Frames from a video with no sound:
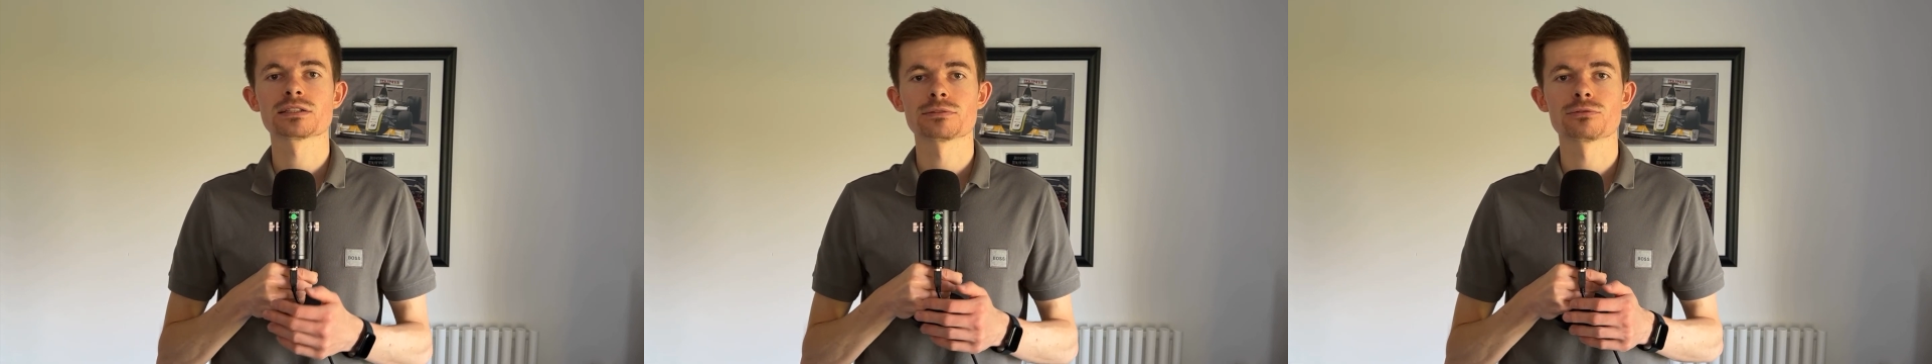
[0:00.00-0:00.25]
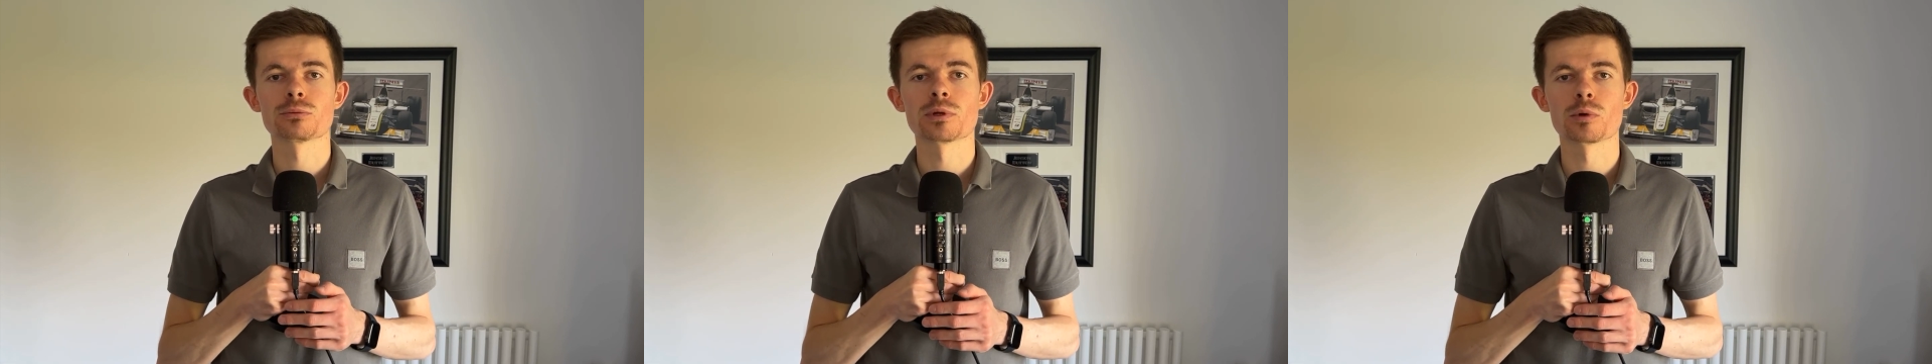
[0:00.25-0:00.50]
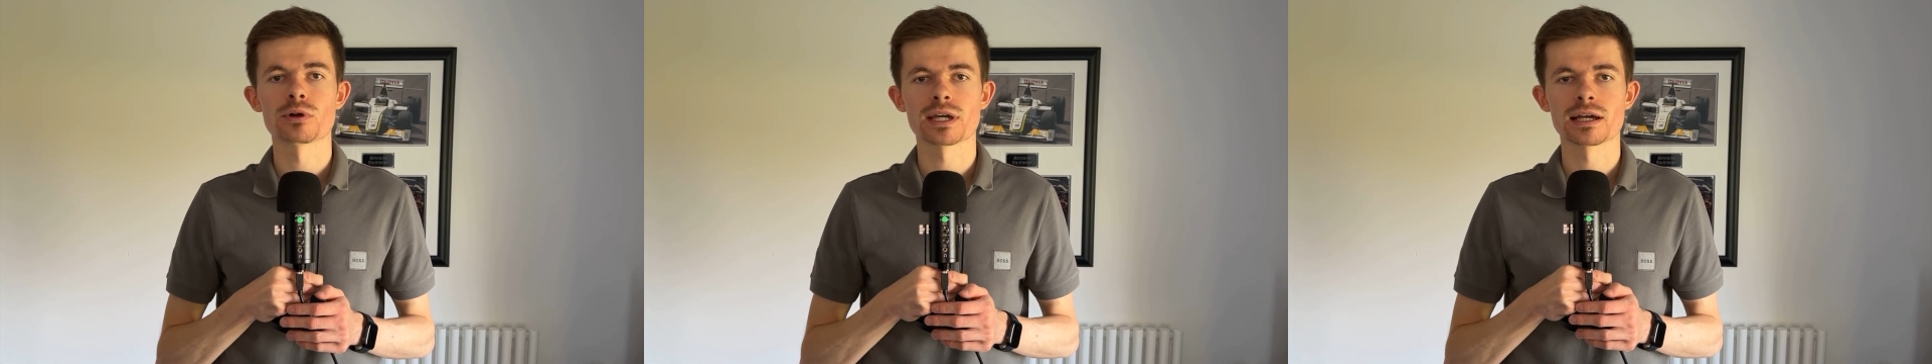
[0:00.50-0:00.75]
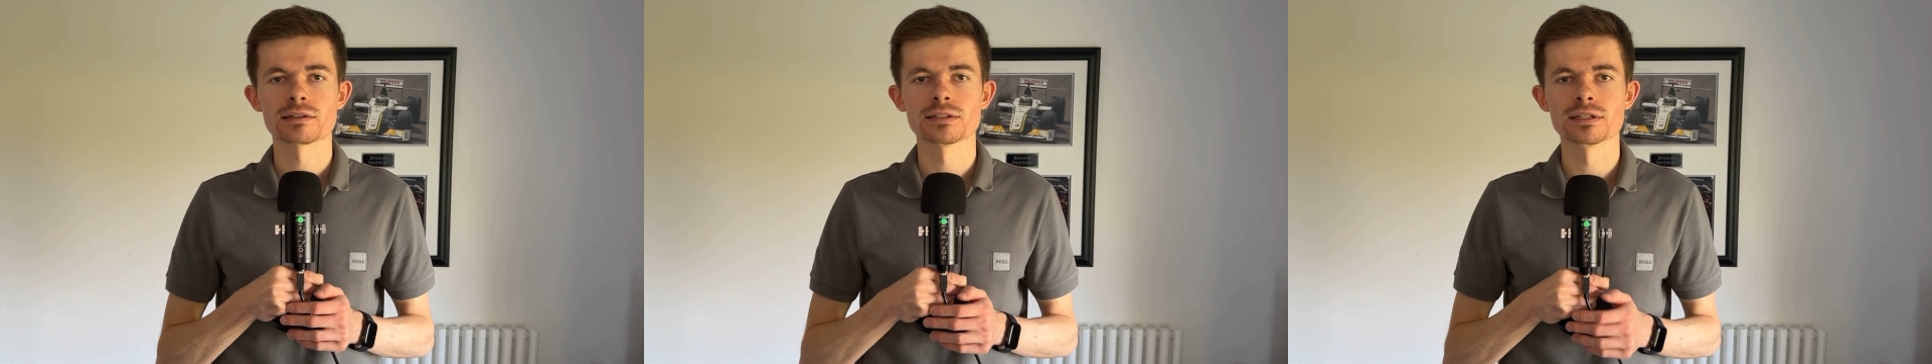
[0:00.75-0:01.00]
to the Formula One
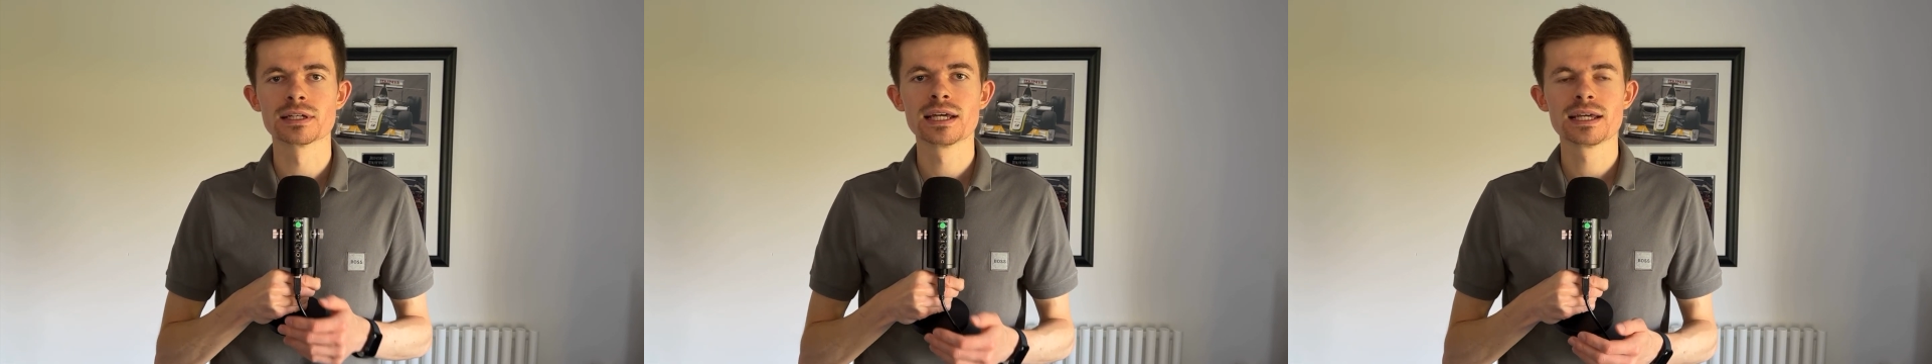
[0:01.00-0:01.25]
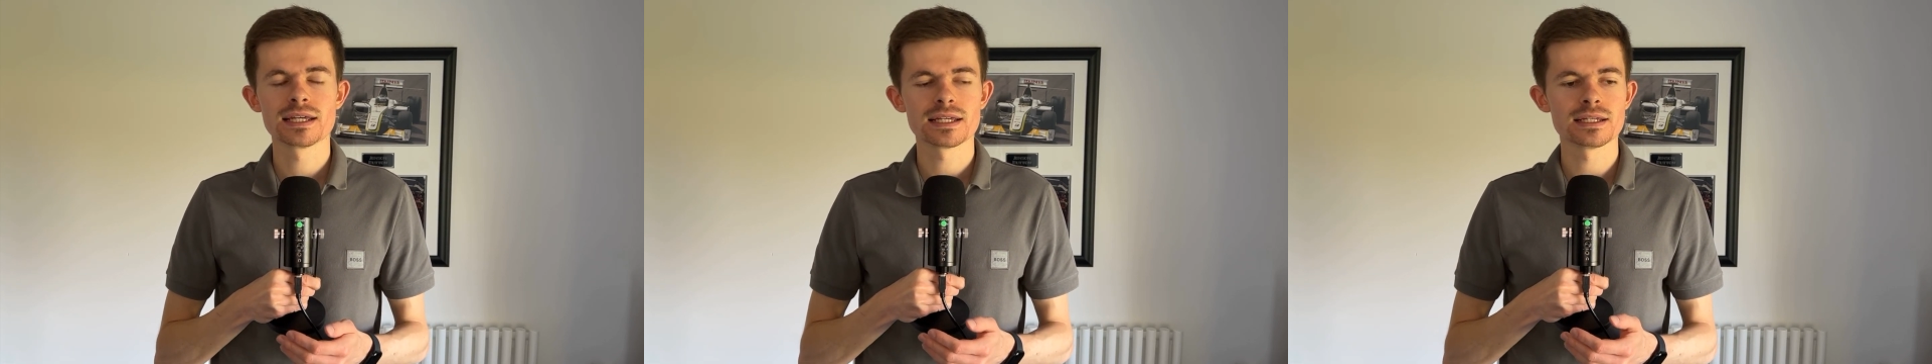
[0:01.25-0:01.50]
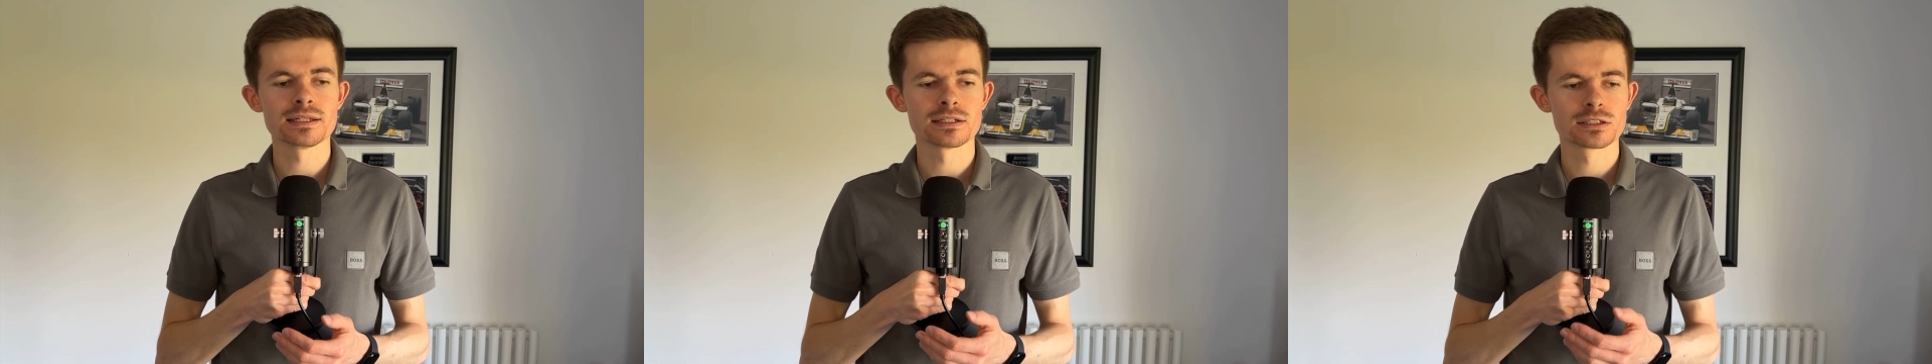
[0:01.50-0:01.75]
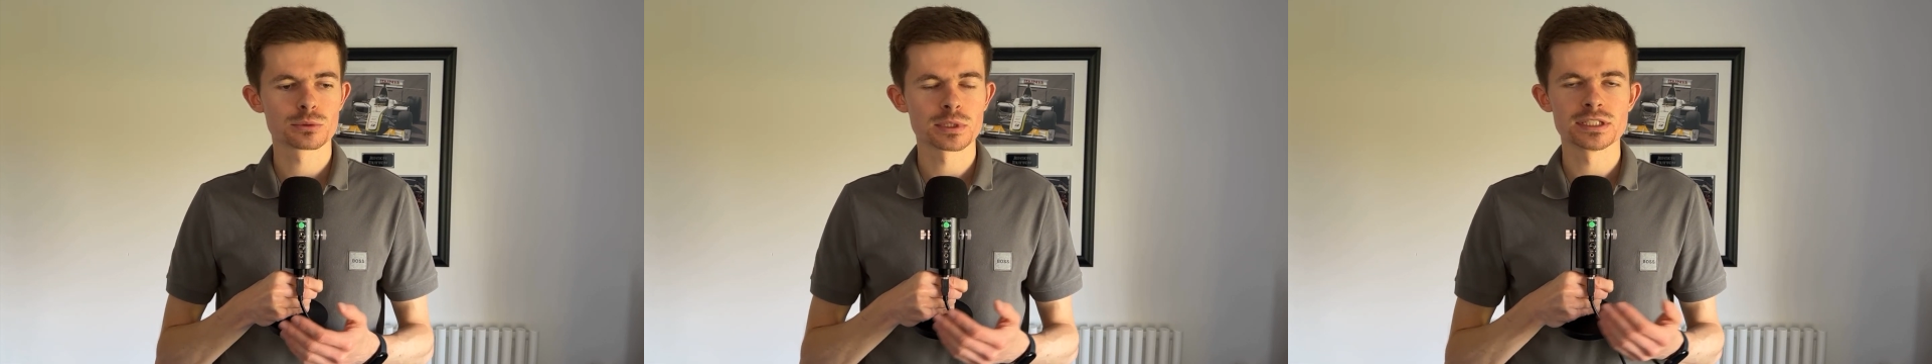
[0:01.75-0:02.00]
calendar in
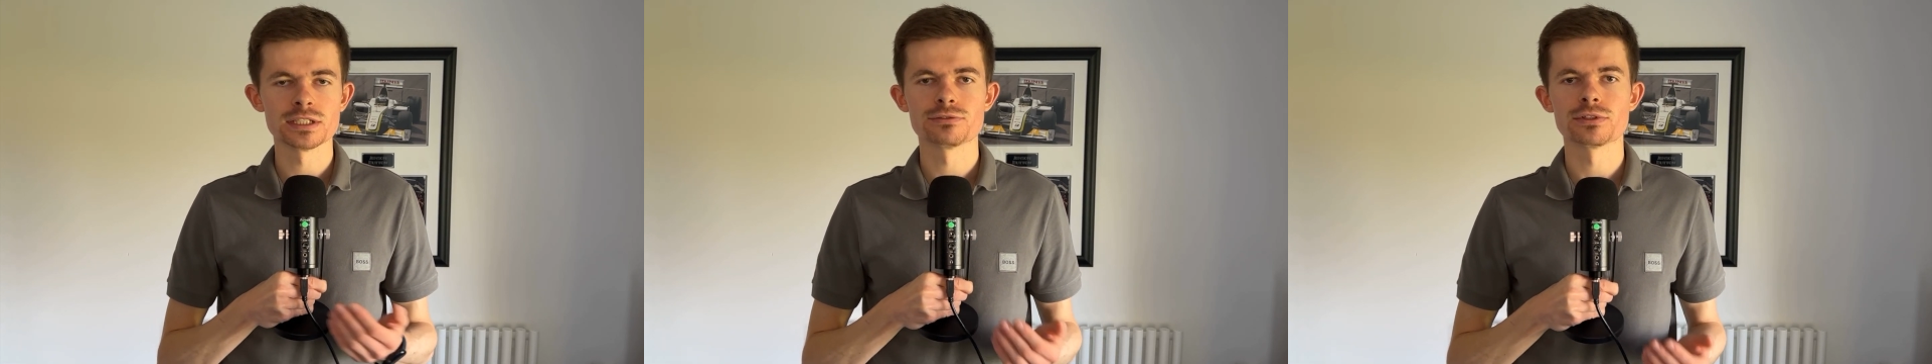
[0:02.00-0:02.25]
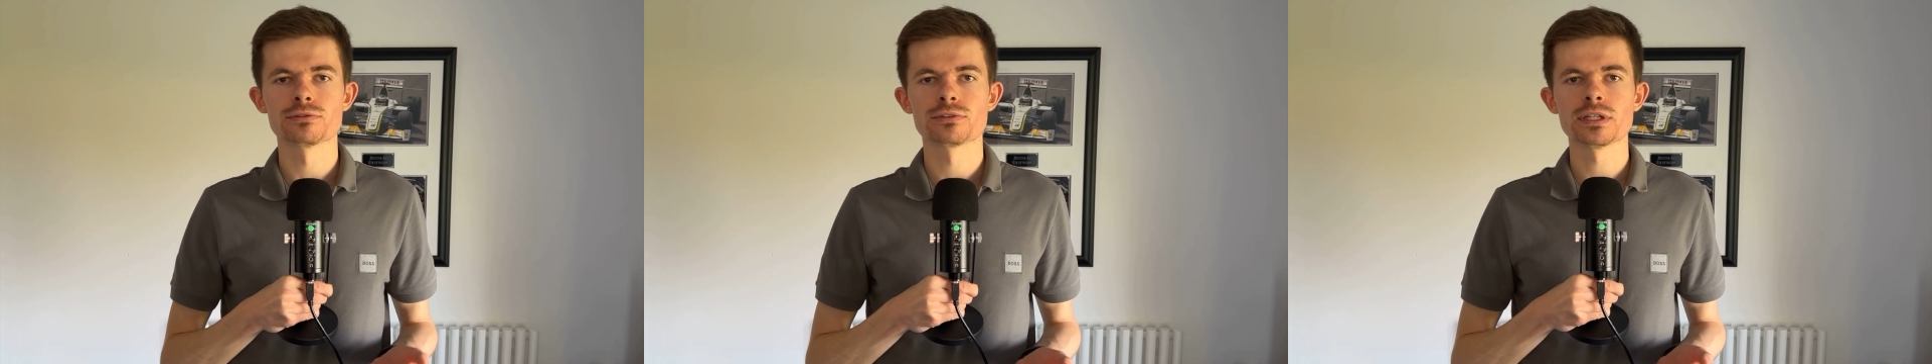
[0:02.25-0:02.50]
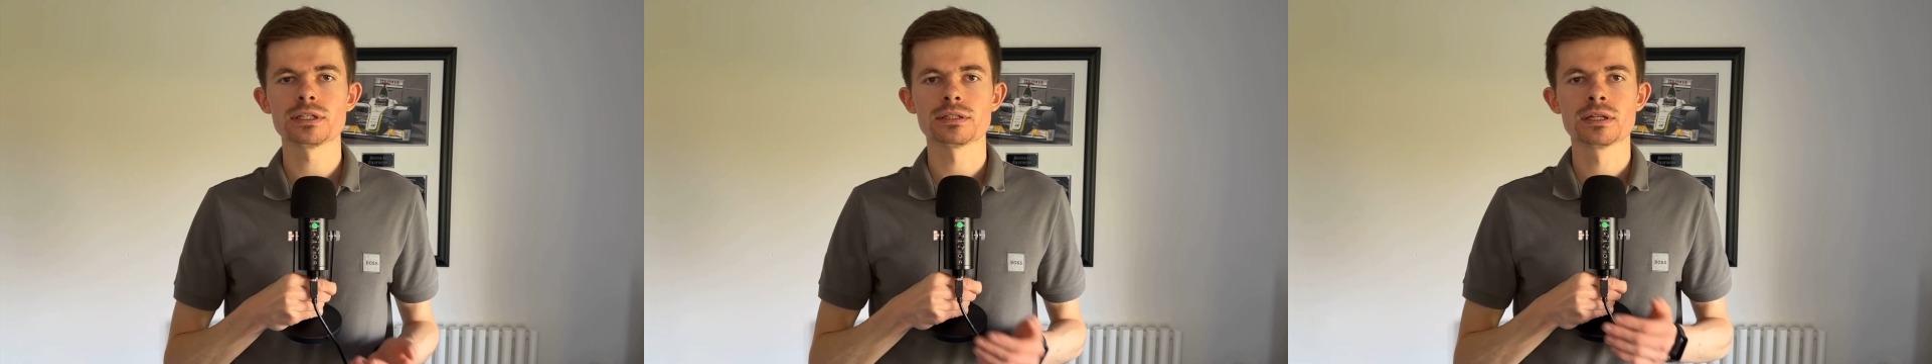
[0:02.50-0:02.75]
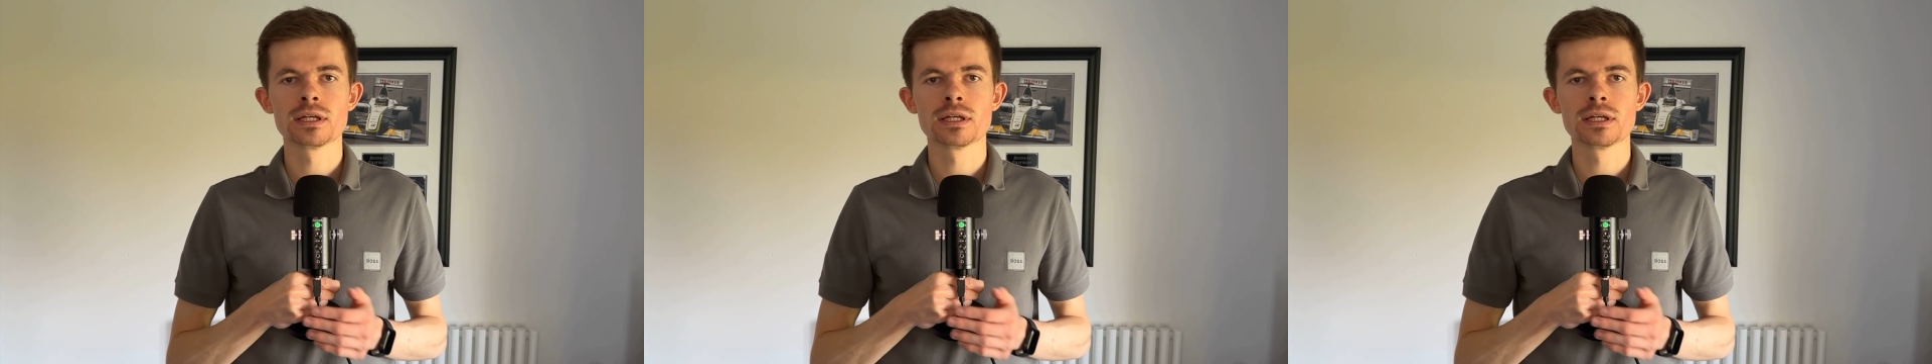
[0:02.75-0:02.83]
2015,